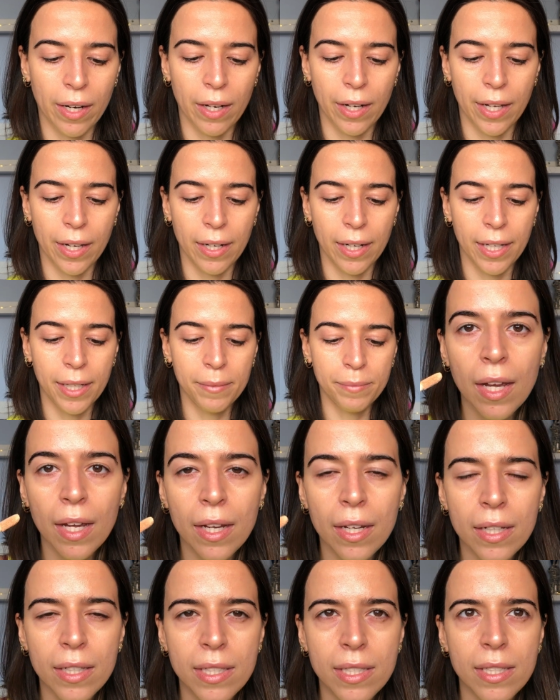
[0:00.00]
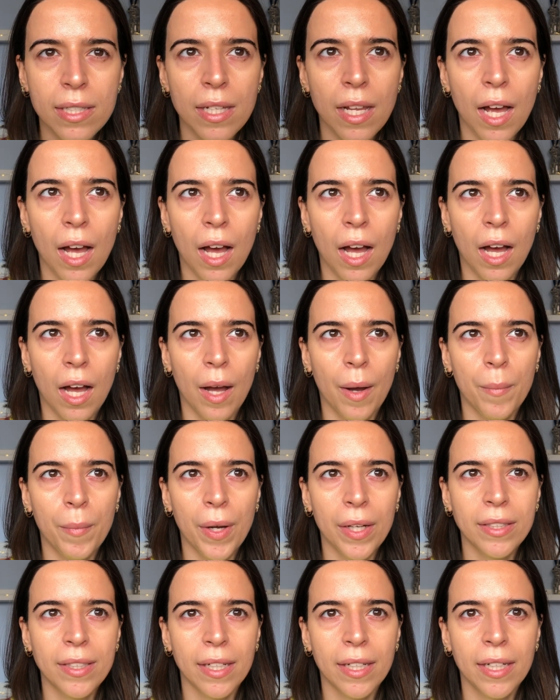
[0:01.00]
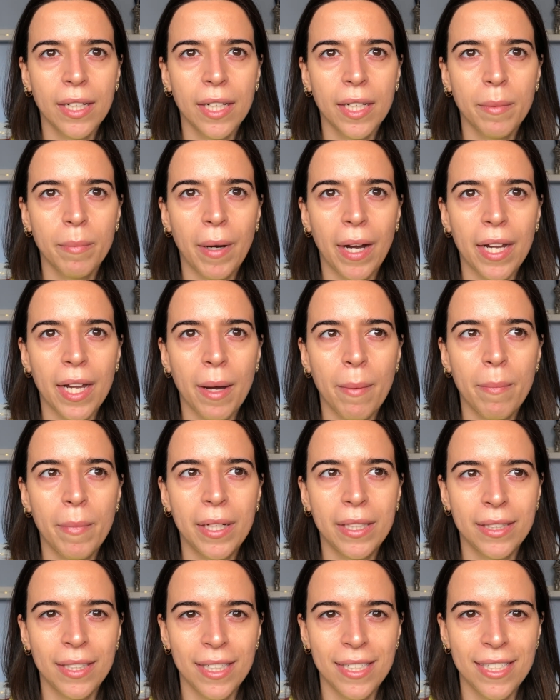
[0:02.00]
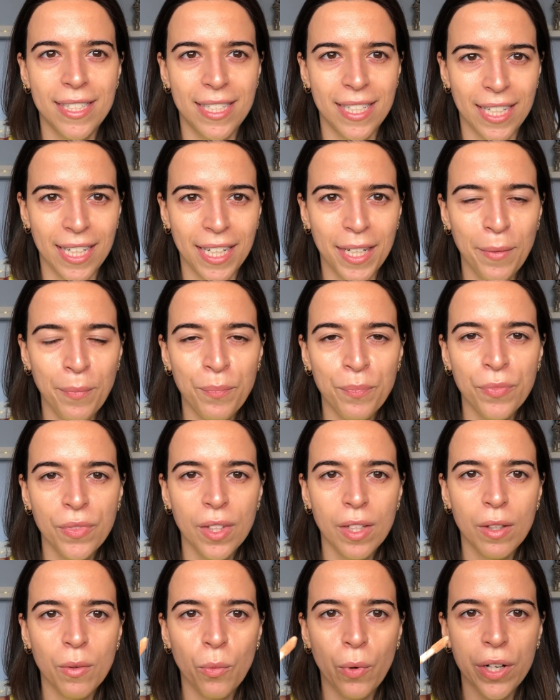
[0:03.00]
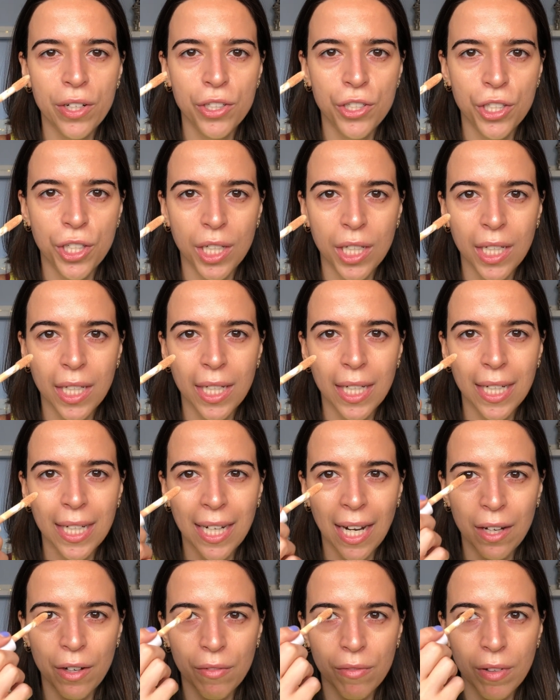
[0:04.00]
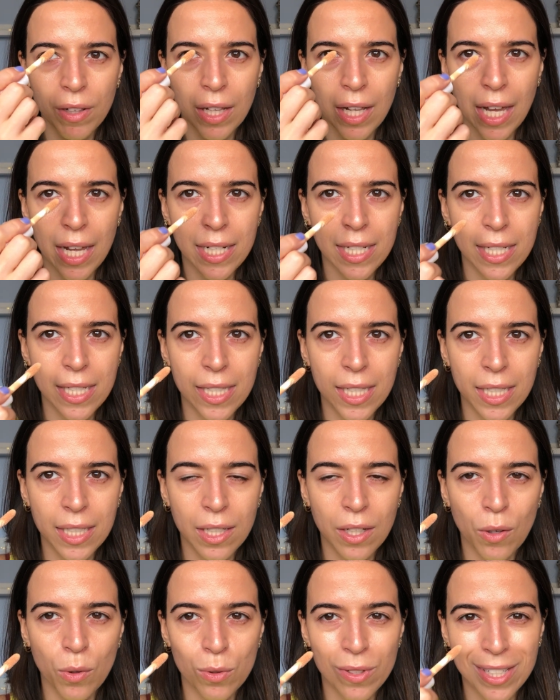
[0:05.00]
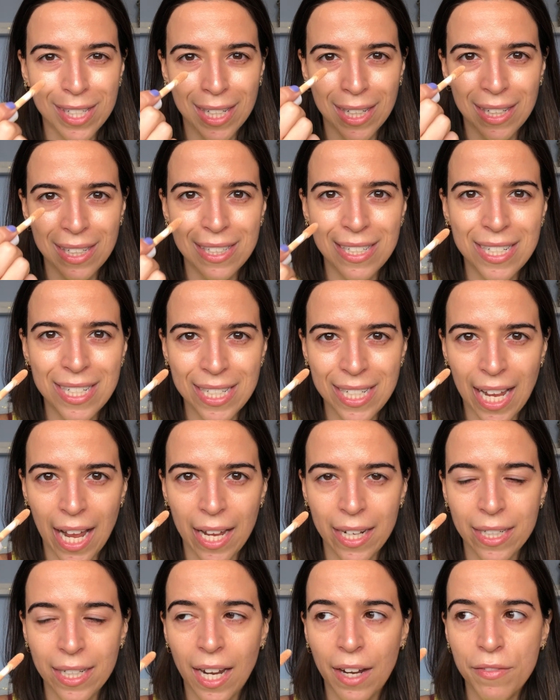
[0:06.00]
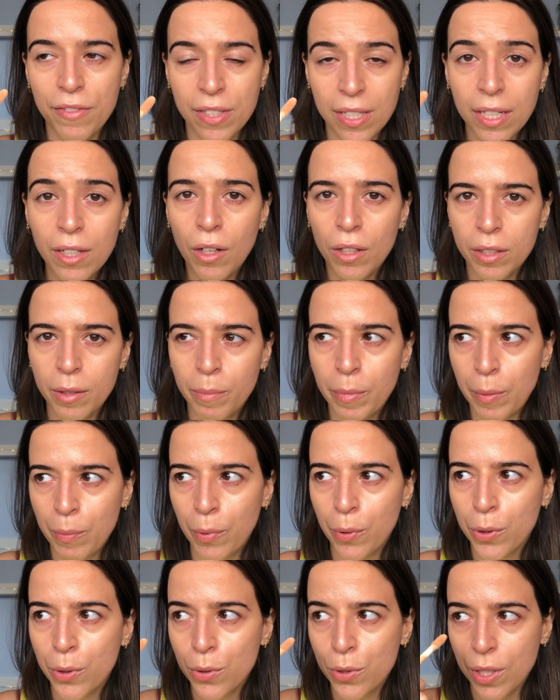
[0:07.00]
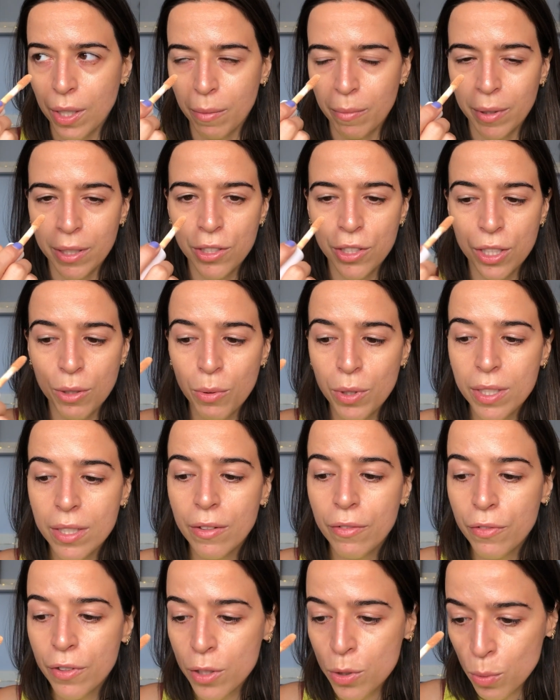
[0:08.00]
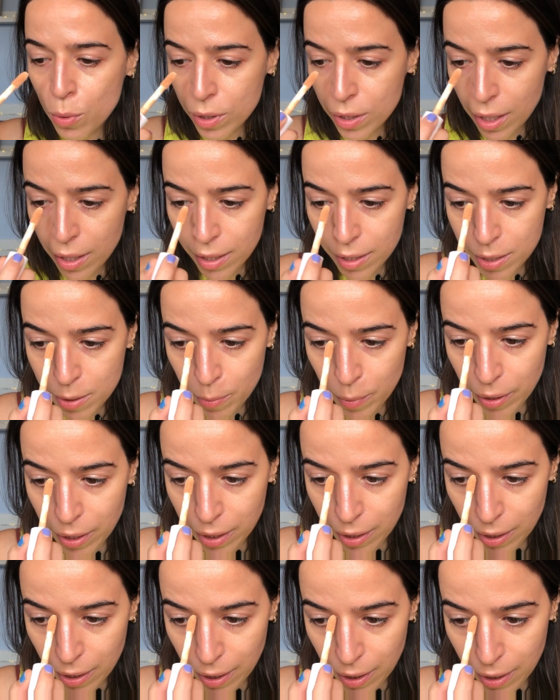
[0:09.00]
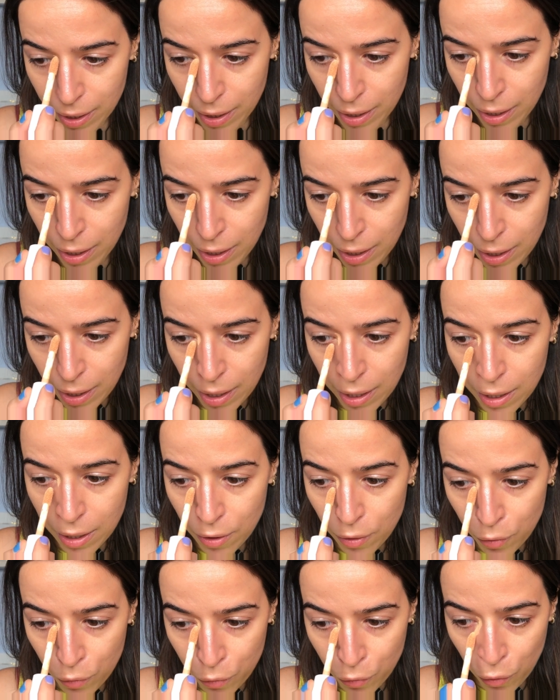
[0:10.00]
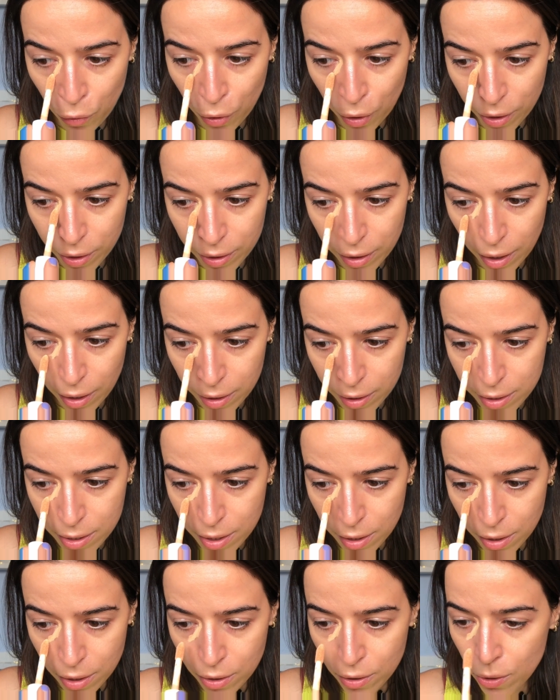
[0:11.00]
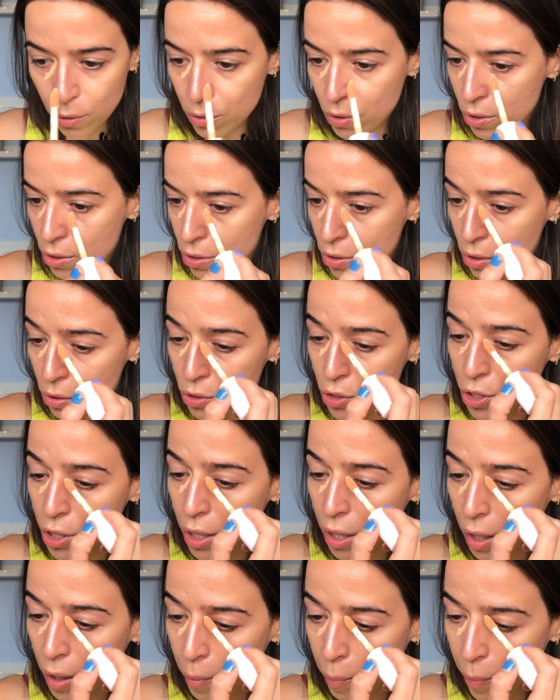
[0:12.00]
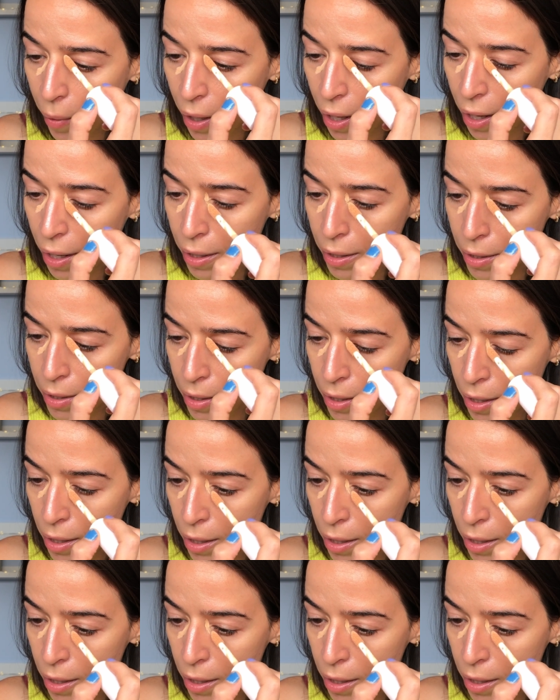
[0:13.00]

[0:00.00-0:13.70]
lately, it's a technique by Amanda Z, where she kind of lets the concealer set. I've seen other people using, but she was the first one that explained like for dark circles. So she applies